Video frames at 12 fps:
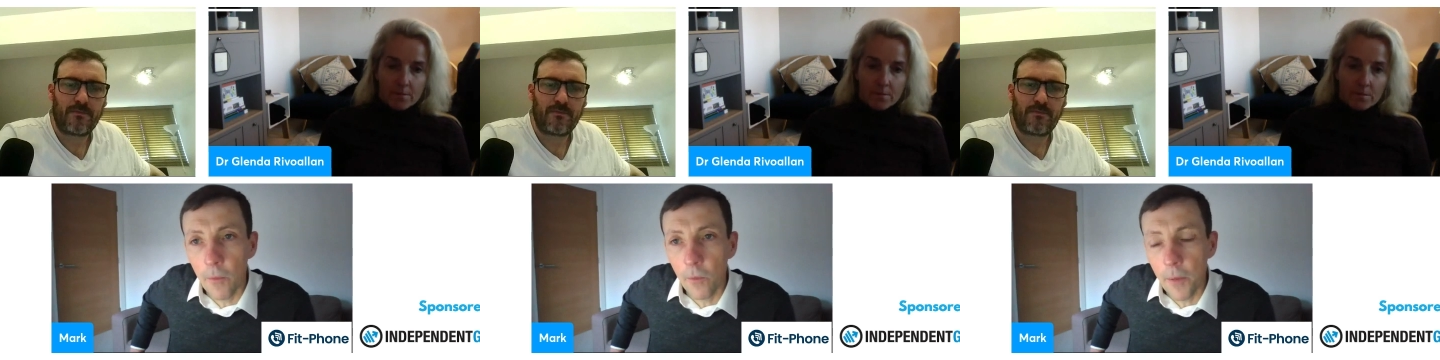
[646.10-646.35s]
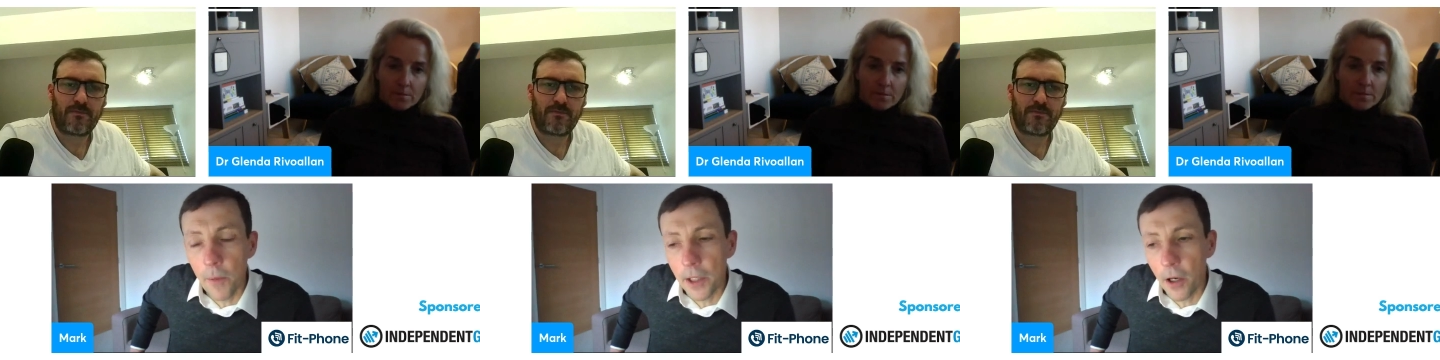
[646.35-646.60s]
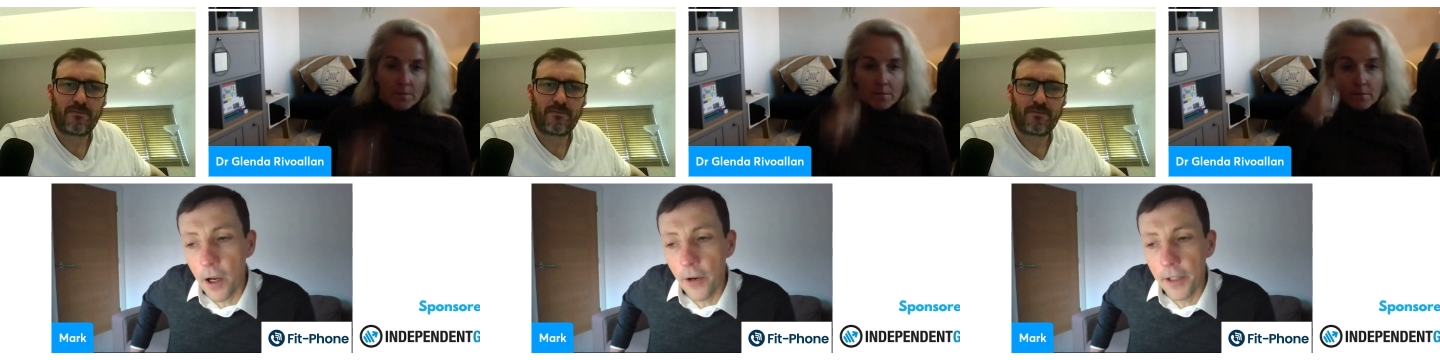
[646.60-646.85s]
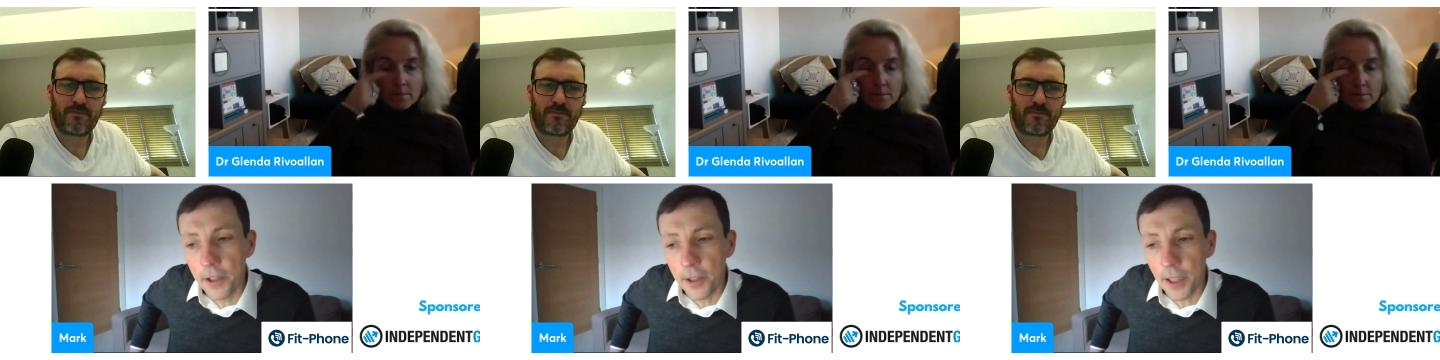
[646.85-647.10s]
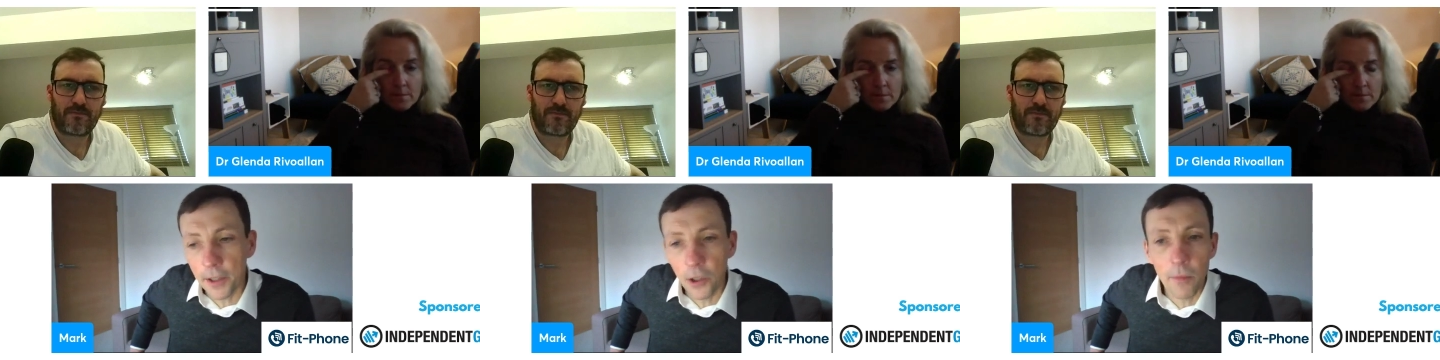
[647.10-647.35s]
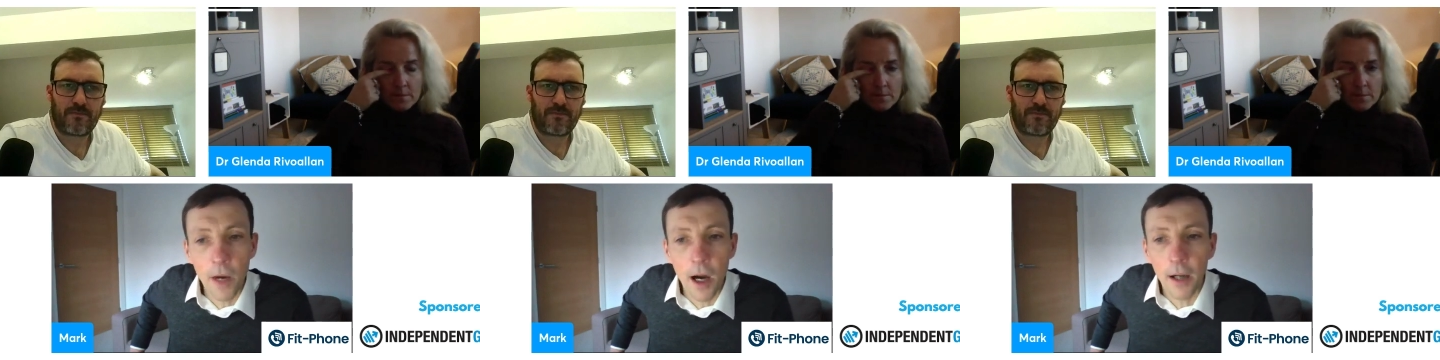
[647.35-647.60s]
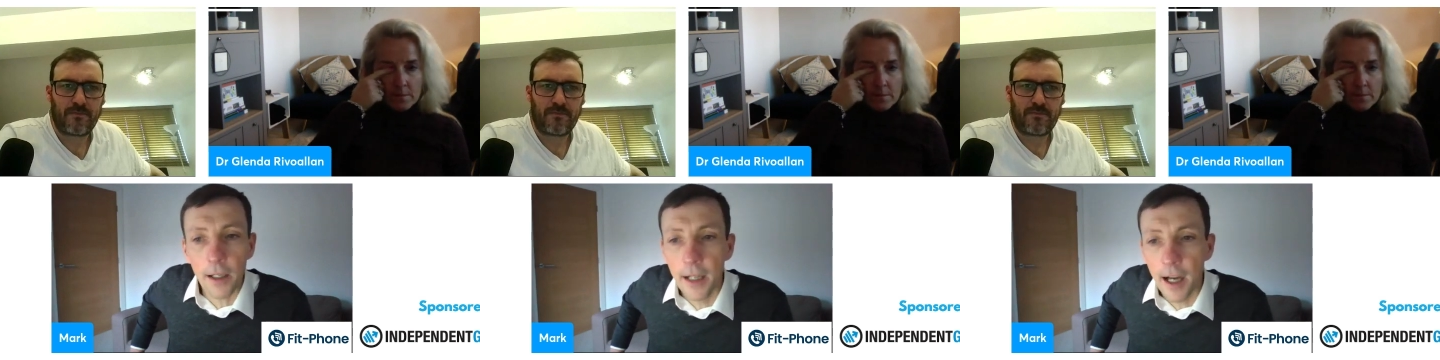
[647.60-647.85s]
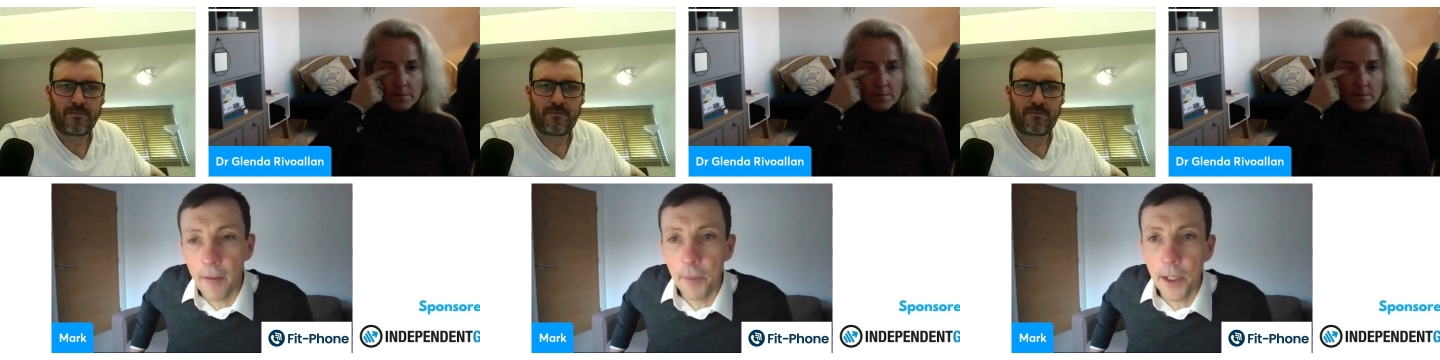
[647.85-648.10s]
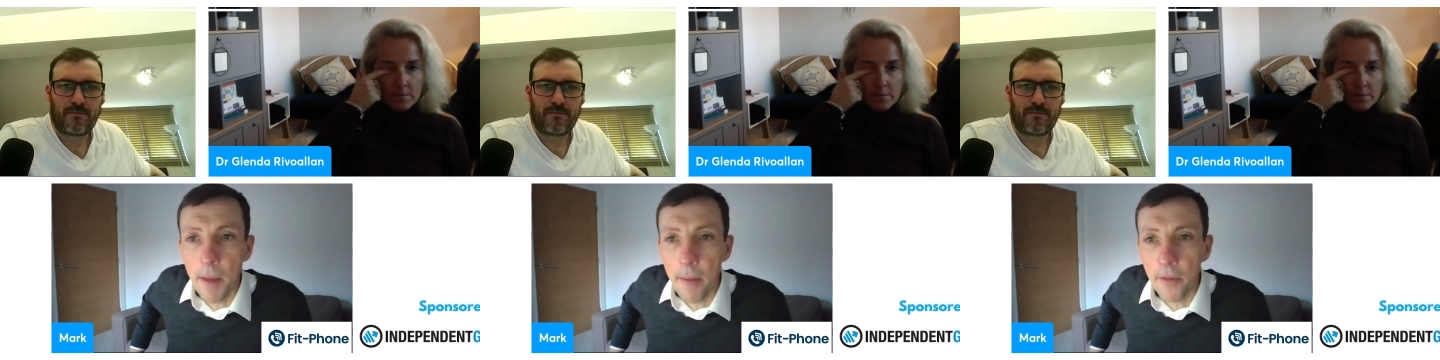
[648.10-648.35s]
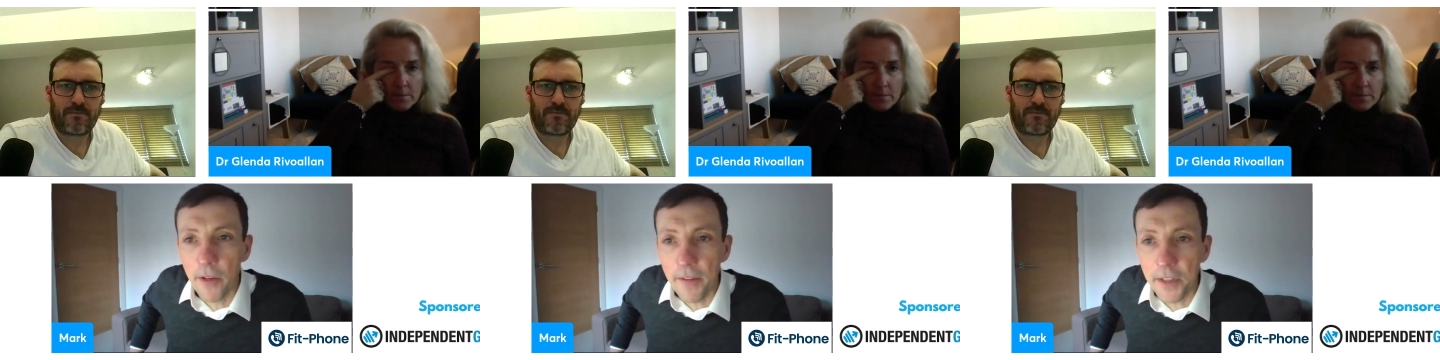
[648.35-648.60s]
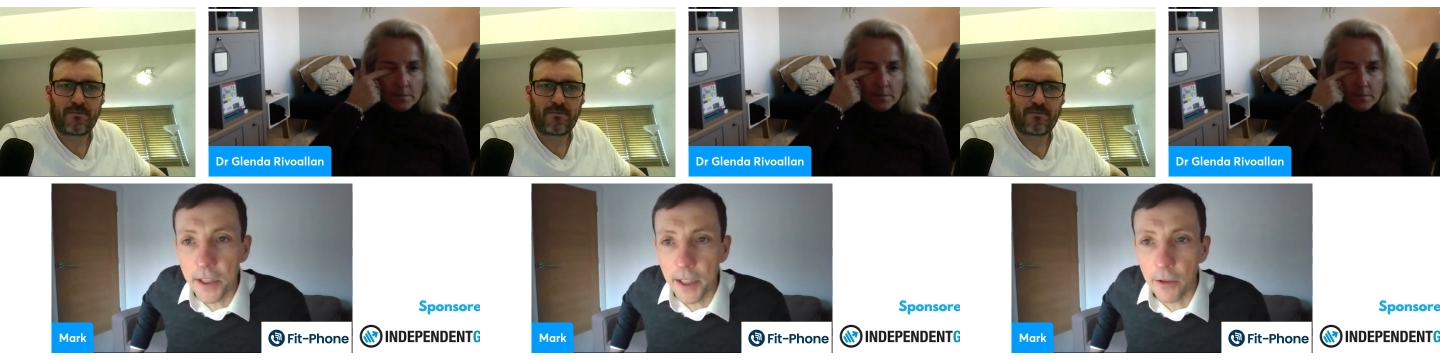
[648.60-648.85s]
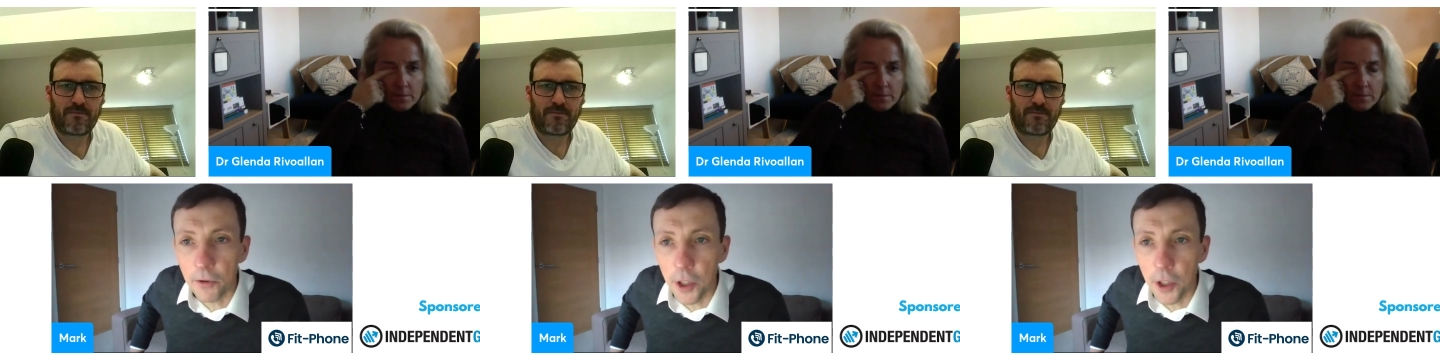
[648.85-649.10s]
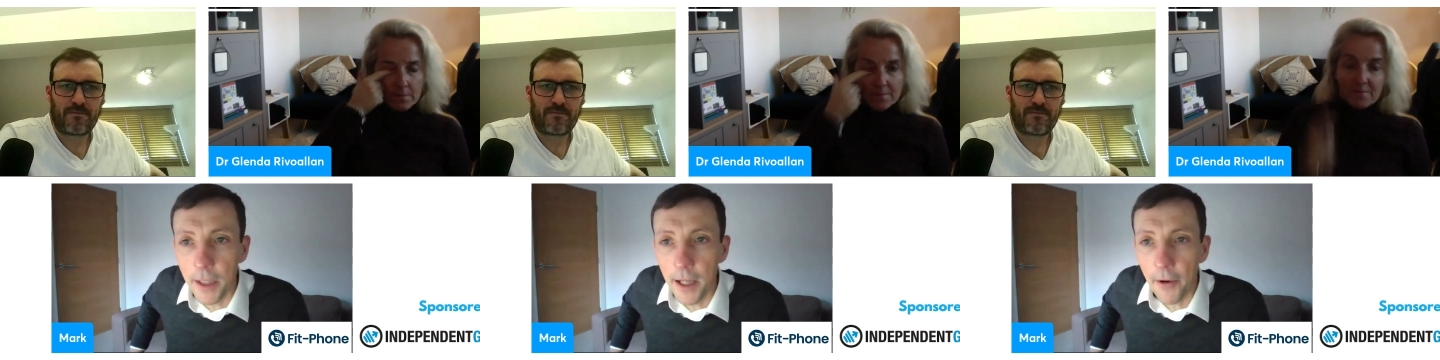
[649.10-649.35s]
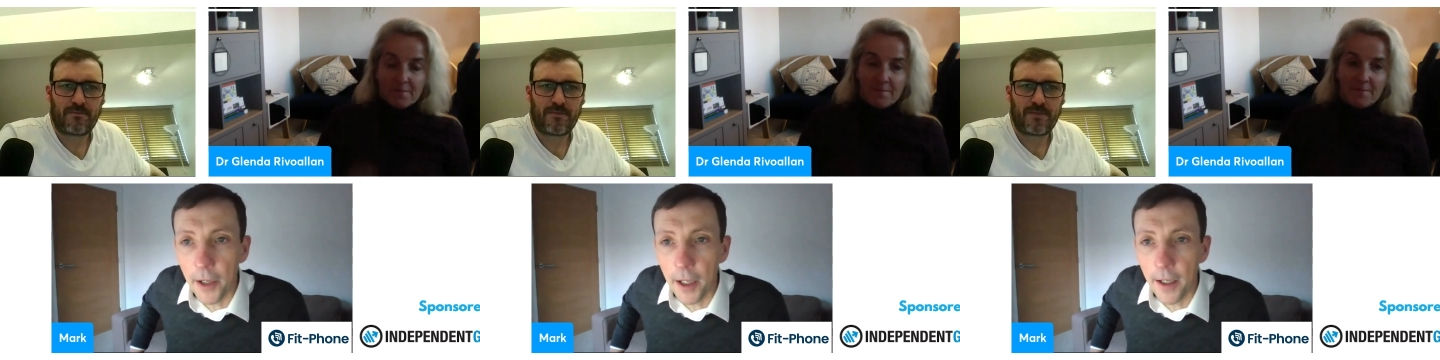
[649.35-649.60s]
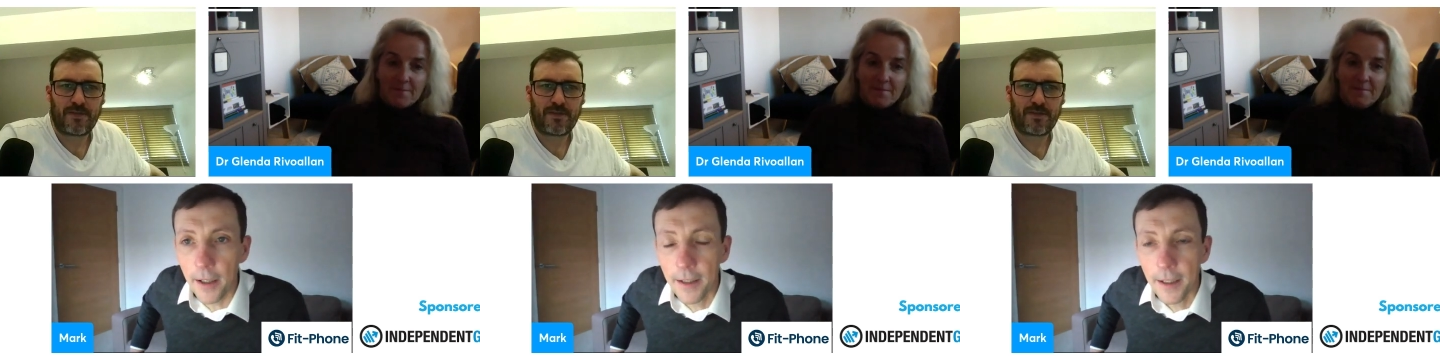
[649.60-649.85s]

Speaker 1: when we got her in, she said, "Look, Mark, I've been a member of every single gym in Harrogate.